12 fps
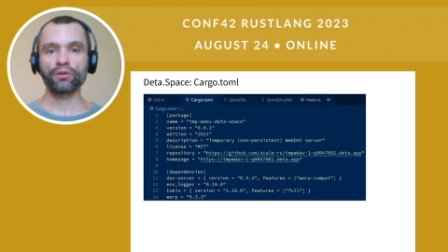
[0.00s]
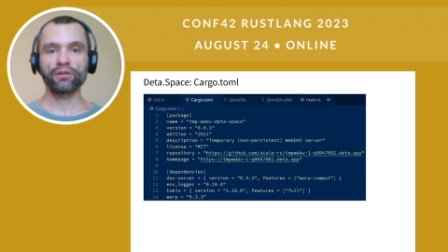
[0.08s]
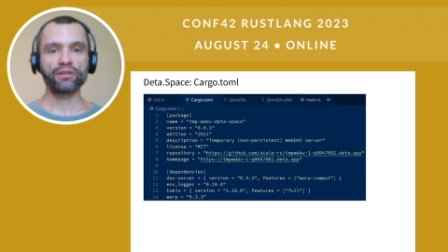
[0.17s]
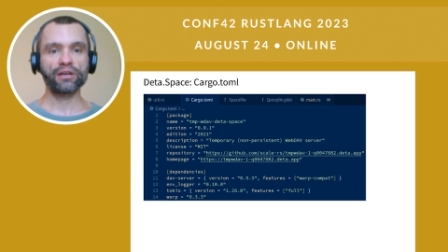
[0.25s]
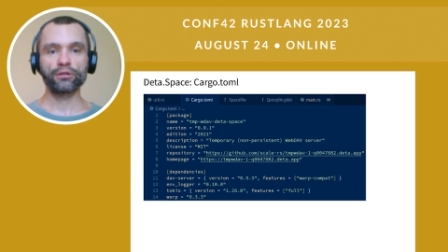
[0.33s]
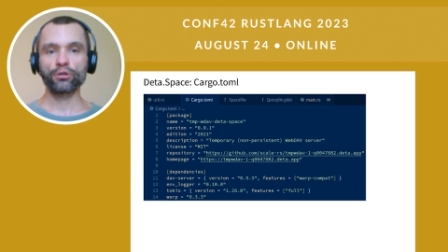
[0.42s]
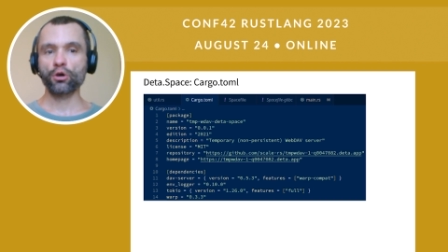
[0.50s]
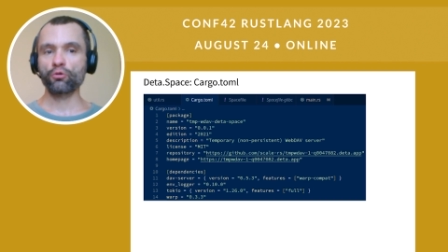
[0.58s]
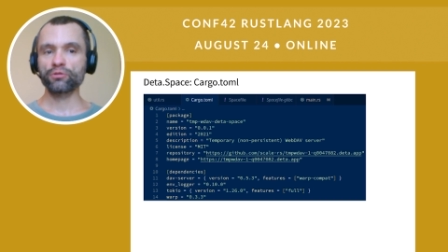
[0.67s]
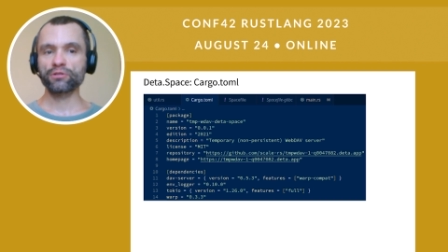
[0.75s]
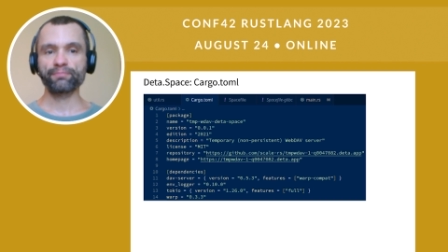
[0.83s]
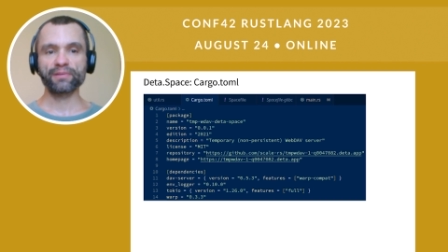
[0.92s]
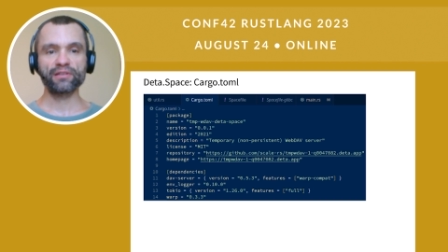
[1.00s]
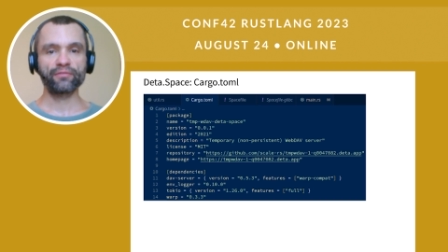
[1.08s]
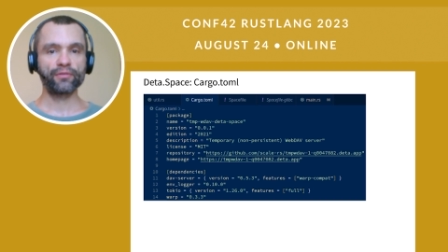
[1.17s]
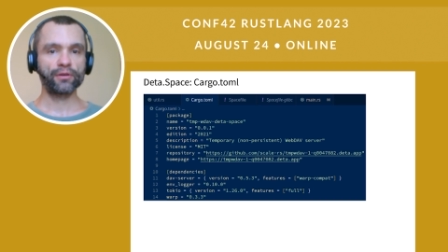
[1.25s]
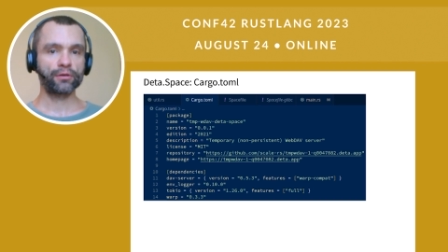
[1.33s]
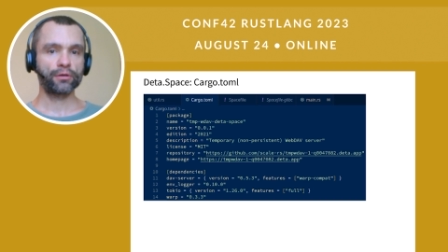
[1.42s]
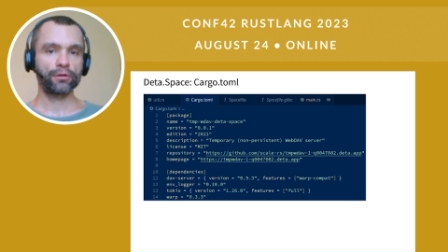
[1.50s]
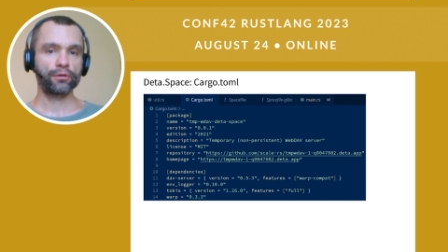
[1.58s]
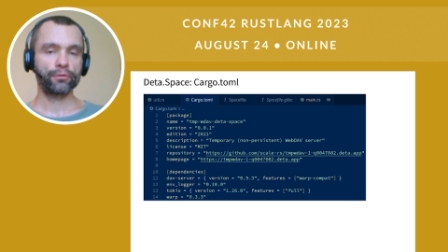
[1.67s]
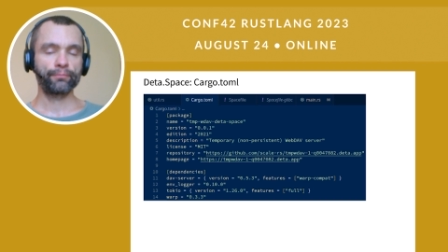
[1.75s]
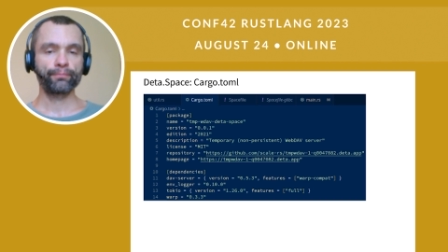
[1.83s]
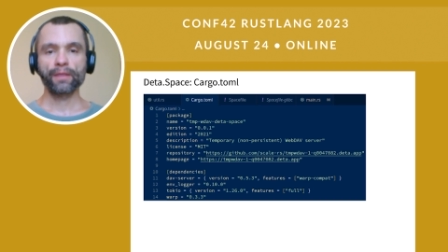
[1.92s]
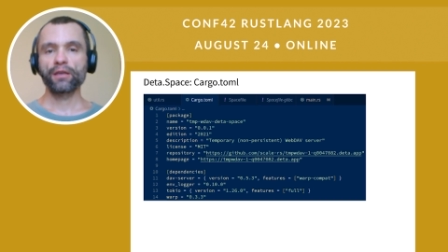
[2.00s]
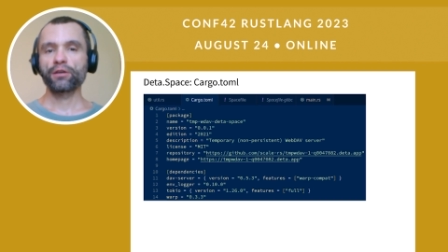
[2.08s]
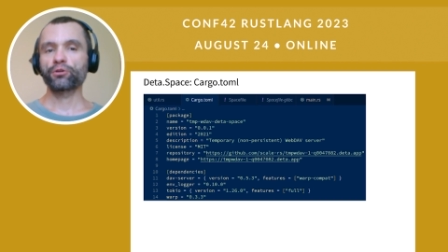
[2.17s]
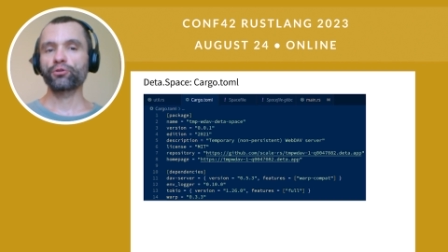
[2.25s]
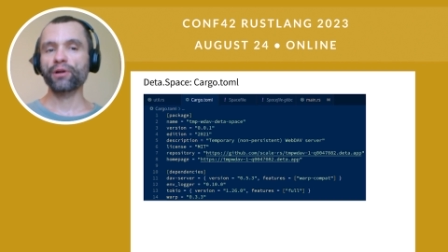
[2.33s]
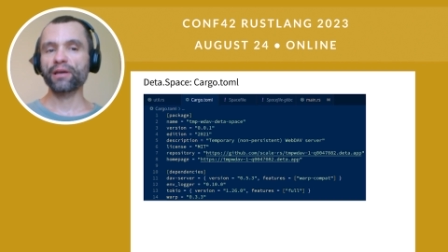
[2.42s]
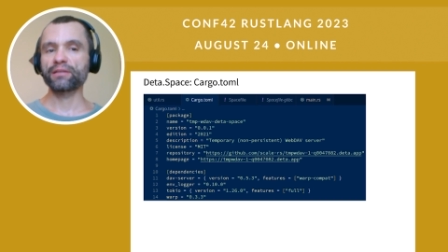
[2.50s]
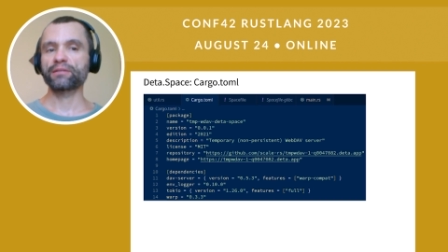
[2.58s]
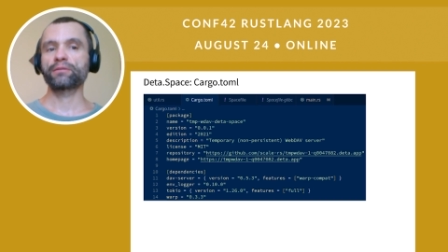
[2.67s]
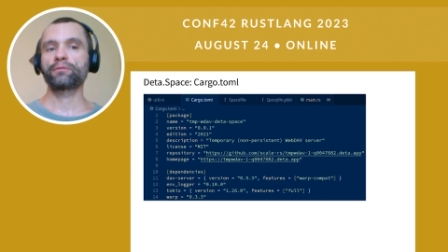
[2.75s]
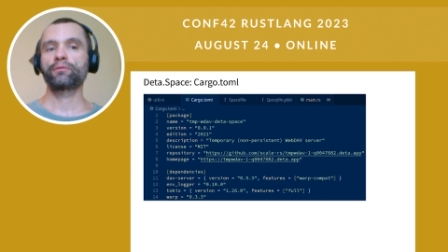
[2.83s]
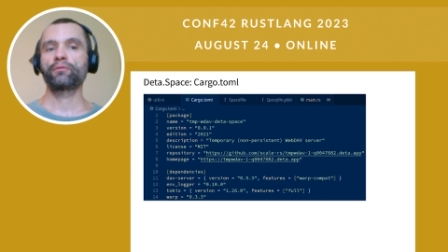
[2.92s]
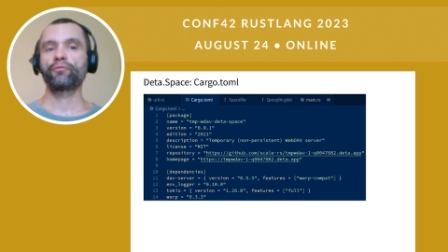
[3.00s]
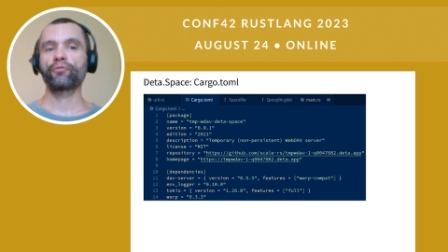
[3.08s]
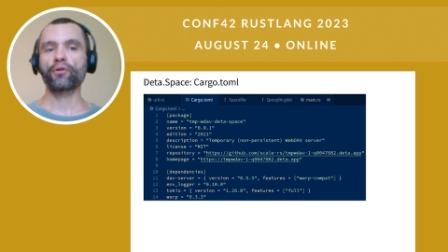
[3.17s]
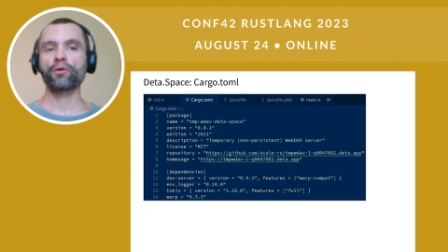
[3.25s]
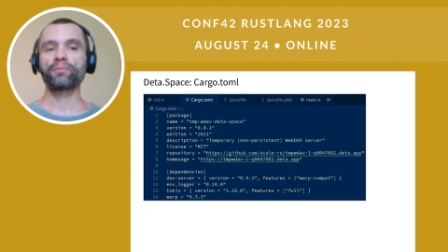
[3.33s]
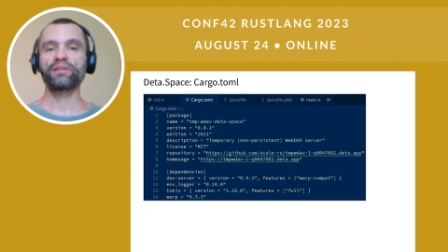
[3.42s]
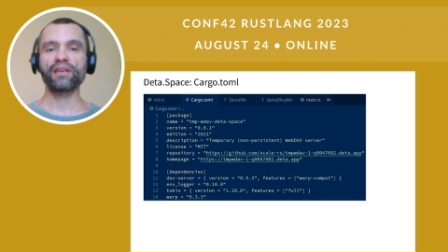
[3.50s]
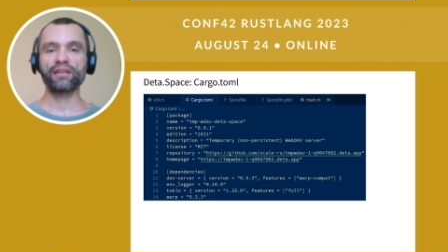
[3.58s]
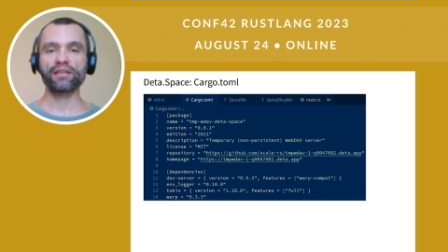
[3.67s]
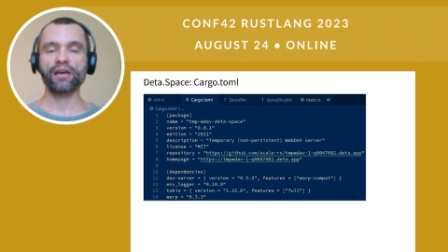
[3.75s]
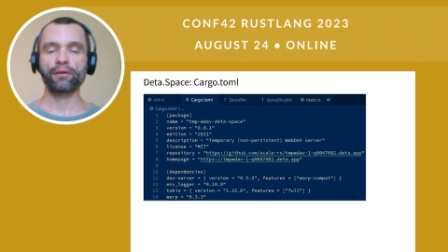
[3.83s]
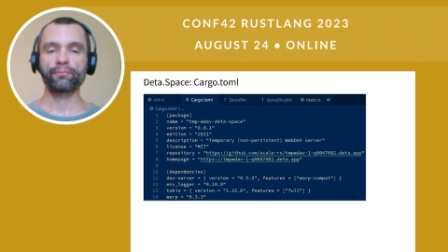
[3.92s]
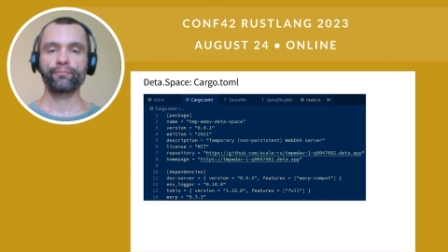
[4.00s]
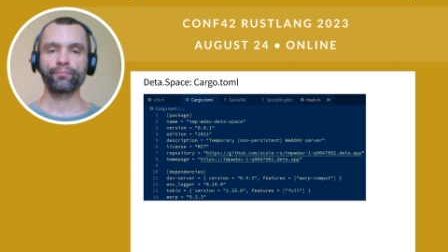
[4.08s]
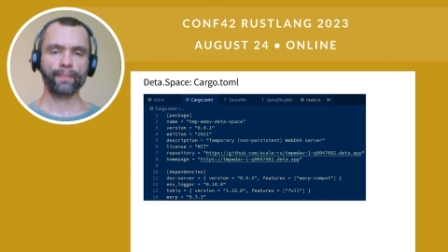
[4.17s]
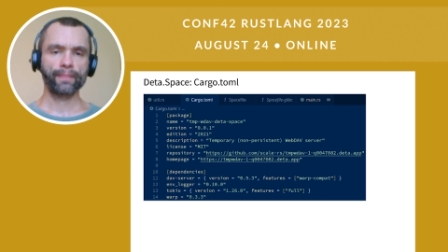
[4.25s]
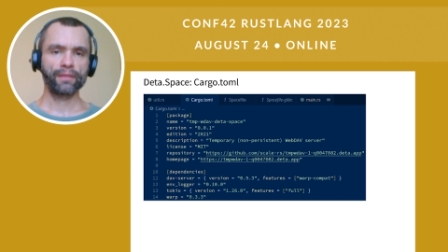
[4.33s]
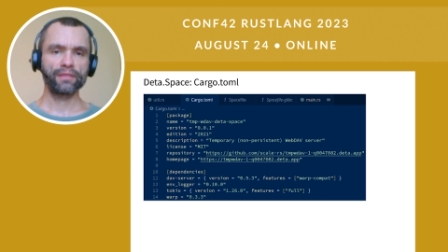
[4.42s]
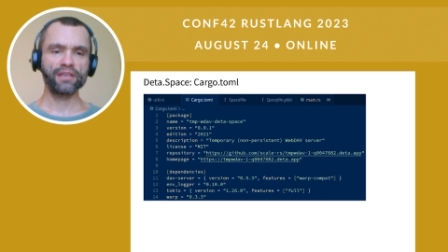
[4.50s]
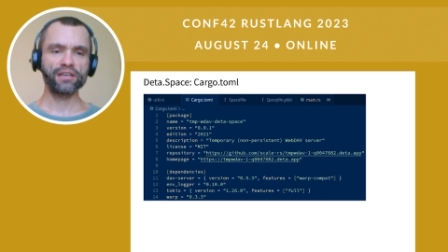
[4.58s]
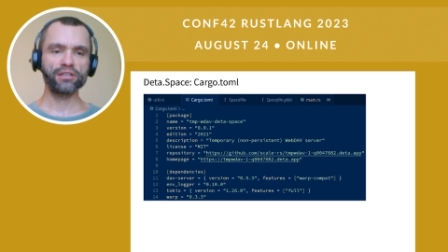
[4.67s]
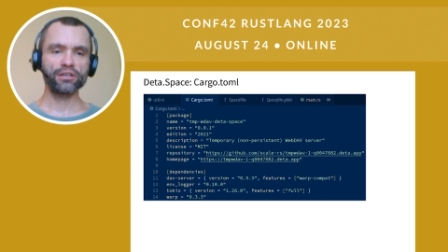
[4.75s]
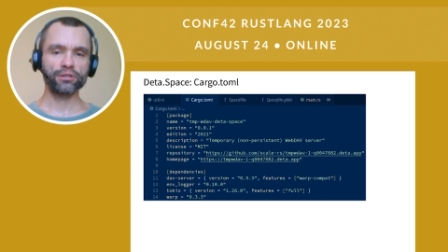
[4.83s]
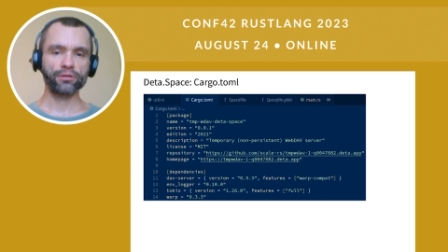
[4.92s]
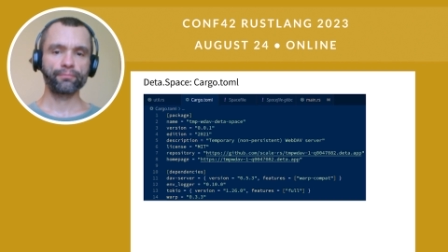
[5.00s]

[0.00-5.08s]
there are no specific uh, crates from Deta needed,